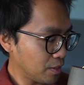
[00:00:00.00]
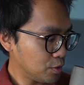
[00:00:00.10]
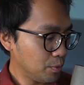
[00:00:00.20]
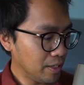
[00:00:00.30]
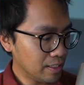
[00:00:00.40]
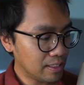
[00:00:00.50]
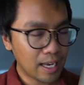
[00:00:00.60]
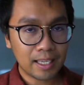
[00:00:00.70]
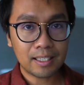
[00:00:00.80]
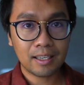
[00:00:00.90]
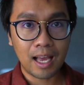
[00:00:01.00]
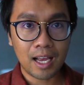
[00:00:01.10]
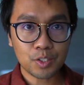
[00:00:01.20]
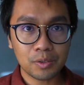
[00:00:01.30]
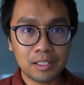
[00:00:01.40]
to it. I
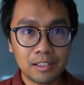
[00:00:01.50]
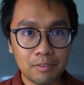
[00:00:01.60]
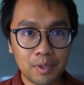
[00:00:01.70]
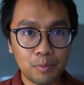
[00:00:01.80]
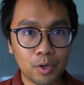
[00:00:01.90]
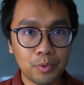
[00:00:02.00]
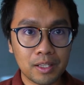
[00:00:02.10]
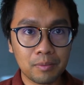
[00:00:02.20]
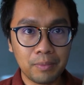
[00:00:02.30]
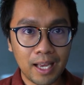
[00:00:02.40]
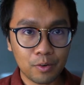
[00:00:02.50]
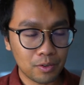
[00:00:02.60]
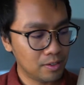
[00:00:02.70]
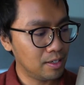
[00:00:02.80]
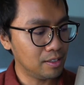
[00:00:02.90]
actually love it more with the bag
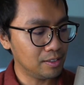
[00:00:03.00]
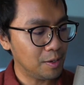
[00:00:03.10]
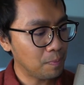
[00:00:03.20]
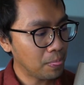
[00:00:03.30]
organizer.